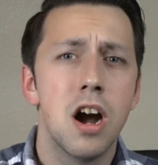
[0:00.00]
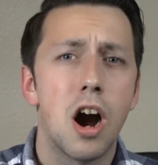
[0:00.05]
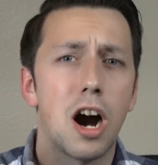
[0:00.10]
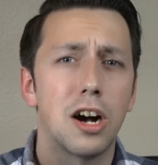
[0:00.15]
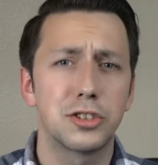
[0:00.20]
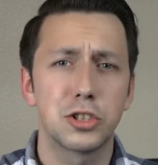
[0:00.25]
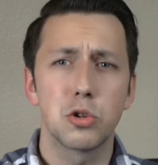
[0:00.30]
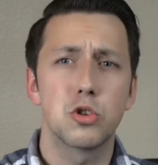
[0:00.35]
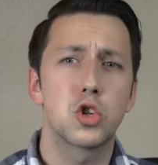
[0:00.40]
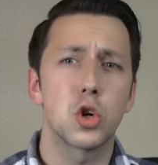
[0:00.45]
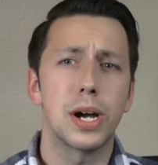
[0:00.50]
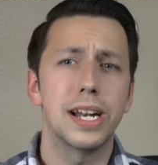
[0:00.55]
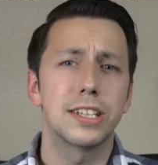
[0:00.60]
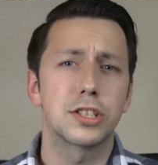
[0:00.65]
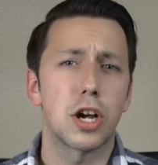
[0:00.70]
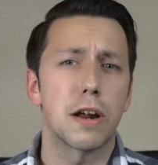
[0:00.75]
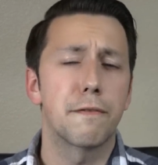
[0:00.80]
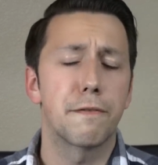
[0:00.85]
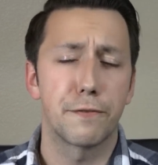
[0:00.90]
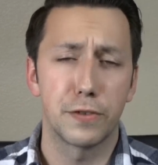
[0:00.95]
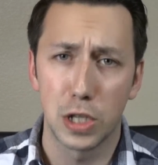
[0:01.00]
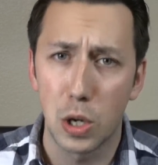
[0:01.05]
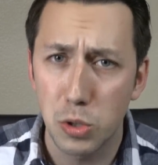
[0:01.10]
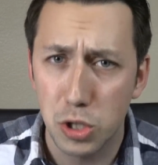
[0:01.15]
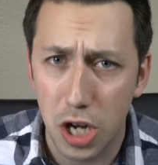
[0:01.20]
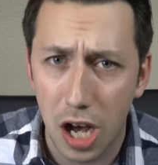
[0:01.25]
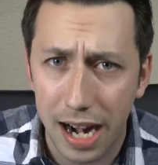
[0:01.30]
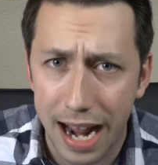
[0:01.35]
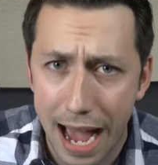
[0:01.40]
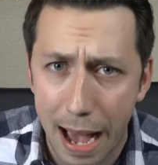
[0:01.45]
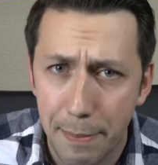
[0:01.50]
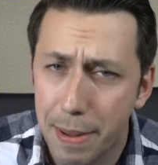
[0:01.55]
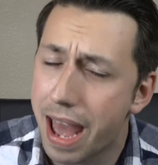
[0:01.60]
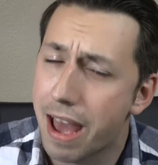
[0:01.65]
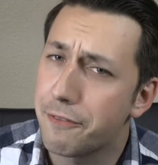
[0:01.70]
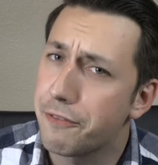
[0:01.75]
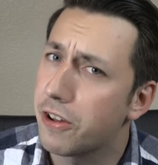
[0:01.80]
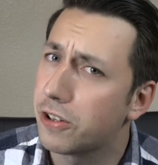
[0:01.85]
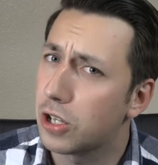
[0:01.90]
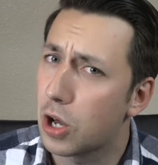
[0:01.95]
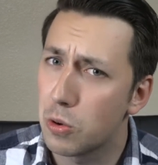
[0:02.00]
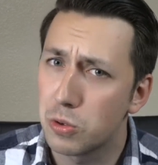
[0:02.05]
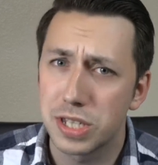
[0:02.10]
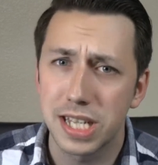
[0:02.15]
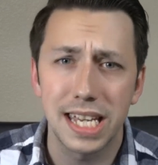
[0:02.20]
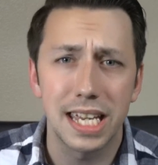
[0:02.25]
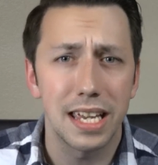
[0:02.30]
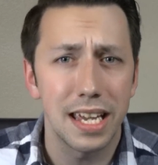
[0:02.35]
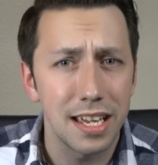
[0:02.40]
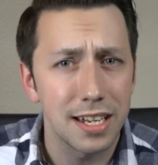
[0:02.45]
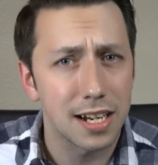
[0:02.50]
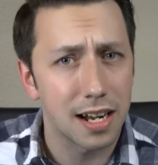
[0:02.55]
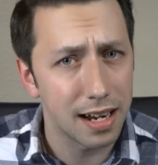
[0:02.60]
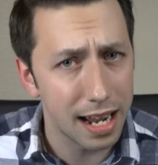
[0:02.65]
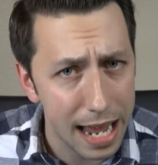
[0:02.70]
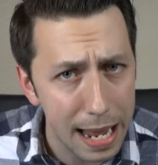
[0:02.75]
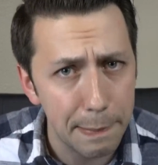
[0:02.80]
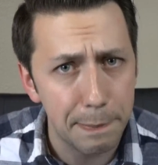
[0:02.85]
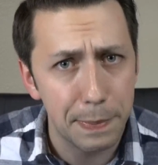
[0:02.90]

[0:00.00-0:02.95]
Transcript: Also, join us on flote.app, flote.app.